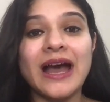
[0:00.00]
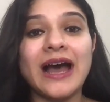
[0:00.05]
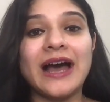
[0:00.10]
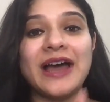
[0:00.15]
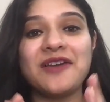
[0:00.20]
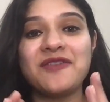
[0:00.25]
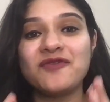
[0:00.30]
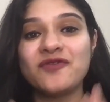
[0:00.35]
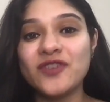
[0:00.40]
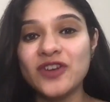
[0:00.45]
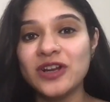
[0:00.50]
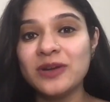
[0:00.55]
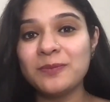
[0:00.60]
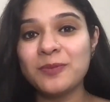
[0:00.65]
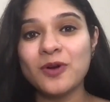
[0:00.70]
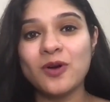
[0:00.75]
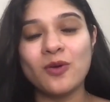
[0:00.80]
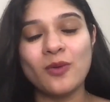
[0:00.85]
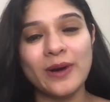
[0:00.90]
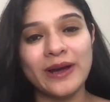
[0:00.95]
I will
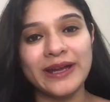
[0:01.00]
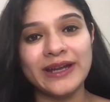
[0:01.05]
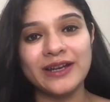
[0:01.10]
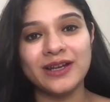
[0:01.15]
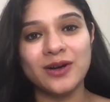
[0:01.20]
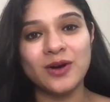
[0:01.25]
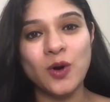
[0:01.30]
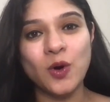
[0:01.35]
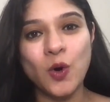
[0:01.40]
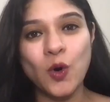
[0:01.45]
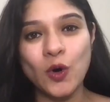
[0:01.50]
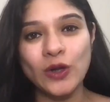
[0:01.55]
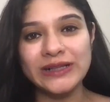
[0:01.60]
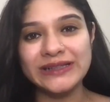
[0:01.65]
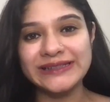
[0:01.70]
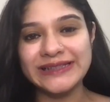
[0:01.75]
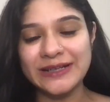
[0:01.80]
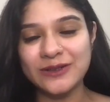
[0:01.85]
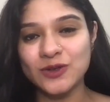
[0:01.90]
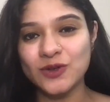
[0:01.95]
provide a whole
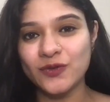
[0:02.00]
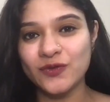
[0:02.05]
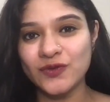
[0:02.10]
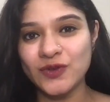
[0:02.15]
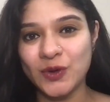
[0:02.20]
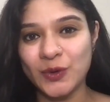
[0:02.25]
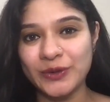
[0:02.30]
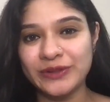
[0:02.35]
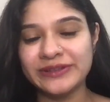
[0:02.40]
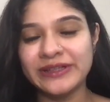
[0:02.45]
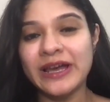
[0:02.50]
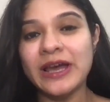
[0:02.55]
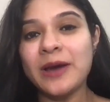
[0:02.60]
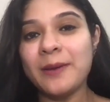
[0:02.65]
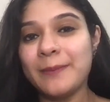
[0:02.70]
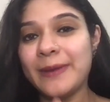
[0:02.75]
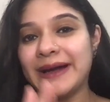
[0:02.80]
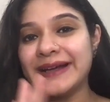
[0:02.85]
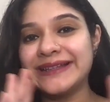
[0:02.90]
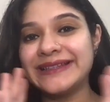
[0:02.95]
set of notes
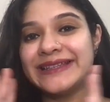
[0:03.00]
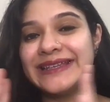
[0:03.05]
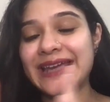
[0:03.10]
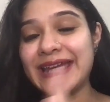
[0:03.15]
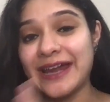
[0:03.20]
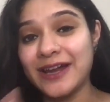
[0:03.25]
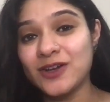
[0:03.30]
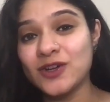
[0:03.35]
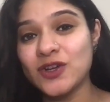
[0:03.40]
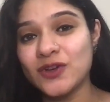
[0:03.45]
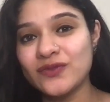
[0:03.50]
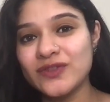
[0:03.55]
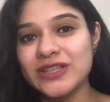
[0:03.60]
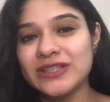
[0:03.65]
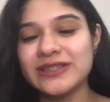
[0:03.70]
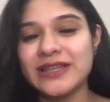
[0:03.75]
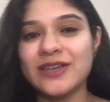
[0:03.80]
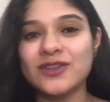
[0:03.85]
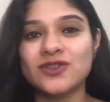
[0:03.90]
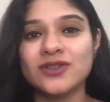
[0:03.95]
by the end of the
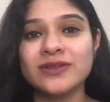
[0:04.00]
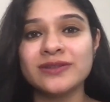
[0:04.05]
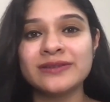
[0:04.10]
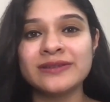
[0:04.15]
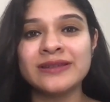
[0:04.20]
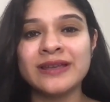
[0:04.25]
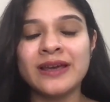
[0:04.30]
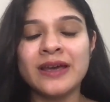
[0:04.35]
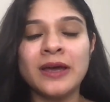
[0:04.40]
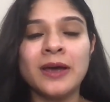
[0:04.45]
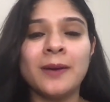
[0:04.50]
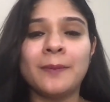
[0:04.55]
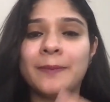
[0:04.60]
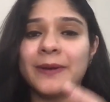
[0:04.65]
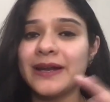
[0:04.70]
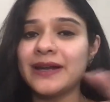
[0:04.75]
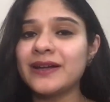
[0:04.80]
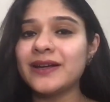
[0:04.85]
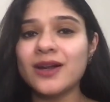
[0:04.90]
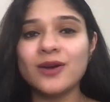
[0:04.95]
sessions.
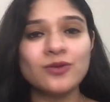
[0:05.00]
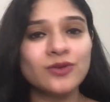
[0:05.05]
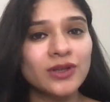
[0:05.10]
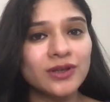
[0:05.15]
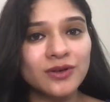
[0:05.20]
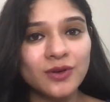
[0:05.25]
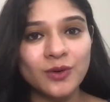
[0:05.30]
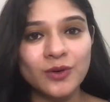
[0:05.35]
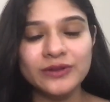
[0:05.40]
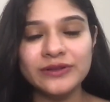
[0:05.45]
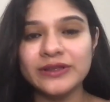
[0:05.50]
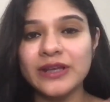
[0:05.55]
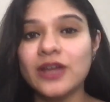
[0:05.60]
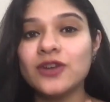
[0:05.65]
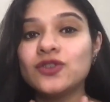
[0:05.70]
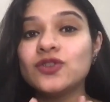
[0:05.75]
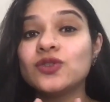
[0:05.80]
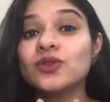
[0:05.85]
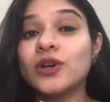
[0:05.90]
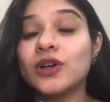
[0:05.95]
Print out the notes
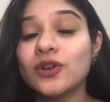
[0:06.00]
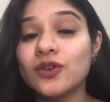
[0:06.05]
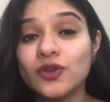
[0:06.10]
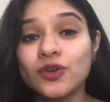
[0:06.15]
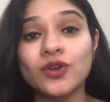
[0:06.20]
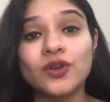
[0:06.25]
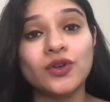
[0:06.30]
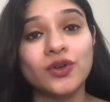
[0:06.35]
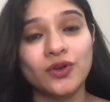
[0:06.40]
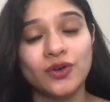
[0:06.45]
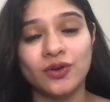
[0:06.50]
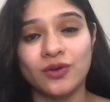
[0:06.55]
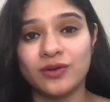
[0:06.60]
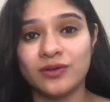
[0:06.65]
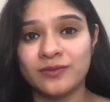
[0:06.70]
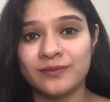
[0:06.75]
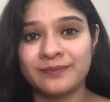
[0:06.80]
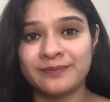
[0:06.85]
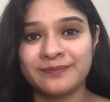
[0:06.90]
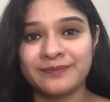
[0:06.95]
and you are good to go.
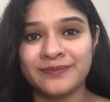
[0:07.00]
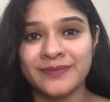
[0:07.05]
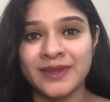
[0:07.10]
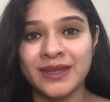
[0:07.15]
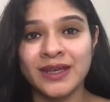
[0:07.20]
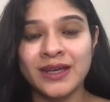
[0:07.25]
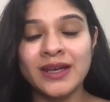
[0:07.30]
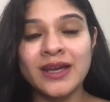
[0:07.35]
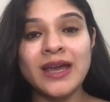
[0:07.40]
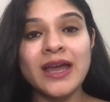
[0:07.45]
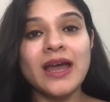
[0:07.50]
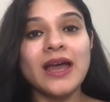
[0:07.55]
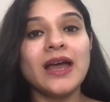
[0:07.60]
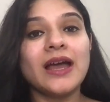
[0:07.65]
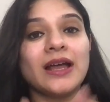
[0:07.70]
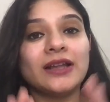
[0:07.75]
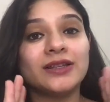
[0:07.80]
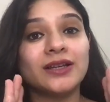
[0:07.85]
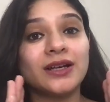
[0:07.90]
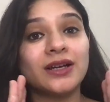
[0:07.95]

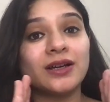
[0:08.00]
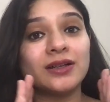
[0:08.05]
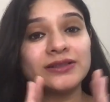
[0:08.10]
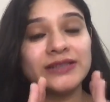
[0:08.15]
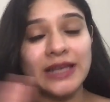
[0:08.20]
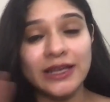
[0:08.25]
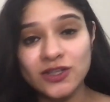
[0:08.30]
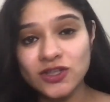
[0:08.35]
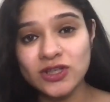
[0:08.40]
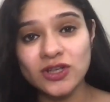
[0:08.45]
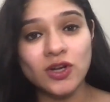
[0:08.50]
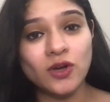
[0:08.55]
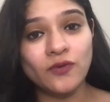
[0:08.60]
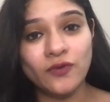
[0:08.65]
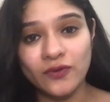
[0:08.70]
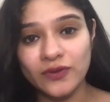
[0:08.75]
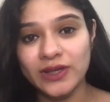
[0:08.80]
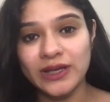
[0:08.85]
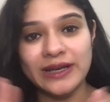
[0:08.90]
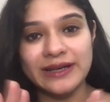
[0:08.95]
The session of
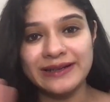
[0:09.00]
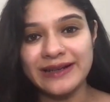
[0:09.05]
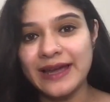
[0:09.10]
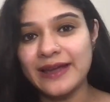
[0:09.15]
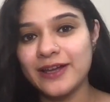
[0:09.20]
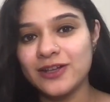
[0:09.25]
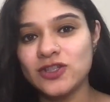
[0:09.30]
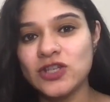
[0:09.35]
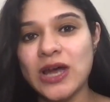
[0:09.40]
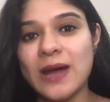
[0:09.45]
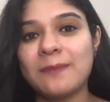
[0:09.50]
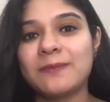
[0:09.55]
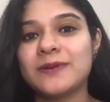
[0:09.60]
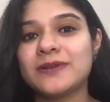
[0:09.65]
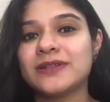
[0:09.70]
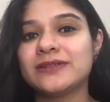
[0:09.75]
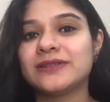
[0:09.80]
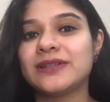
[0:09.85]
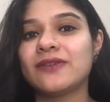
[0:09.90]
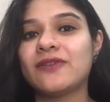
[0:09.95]
the entire chapter
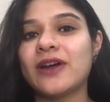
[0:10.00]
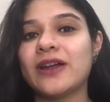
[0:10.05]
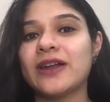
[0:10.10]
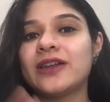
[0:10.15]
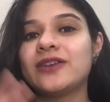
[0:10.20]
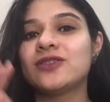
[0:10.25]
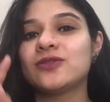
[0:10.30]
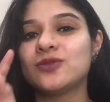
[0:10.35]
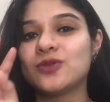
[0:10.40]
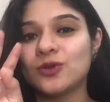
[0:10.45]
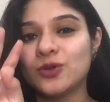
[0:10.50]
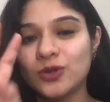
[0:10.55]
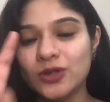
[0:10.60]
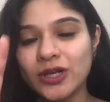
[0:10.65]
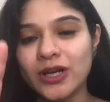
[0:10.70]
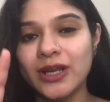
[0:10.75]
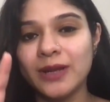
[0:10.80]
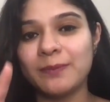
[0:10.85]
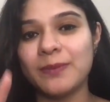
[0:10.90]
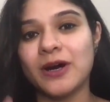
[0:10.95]
is divided into
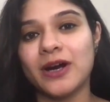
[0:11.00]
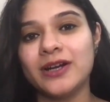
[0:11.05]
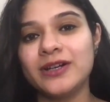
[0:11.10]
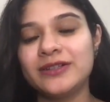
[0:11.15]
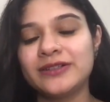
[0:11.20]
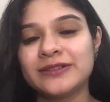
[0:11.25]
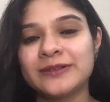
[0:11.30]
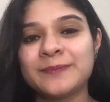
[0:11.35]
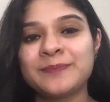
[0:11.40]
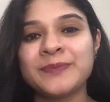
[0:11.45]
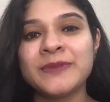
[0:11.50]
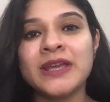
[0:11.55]
three parts.